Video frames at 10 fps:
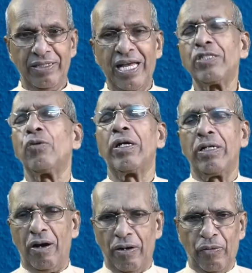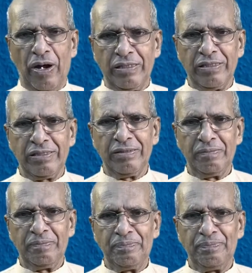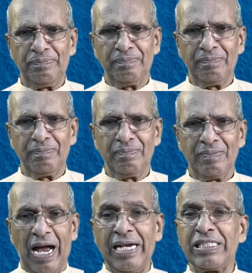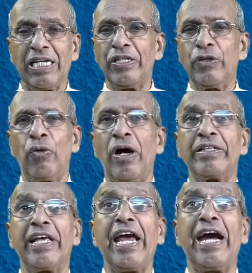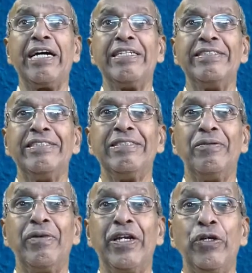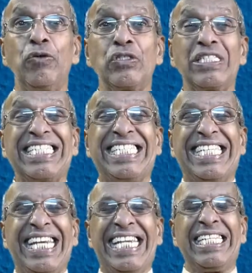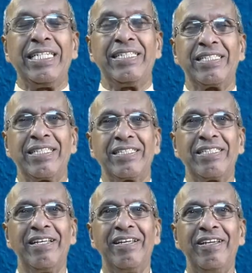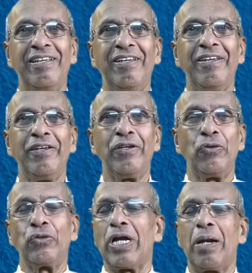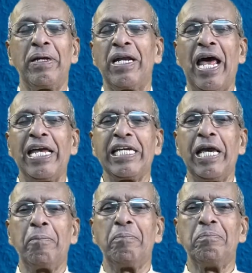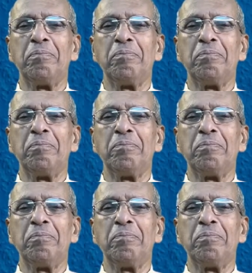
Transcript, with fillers: That's what God wants. Until you are there, when you see Jesus, you shall be like him.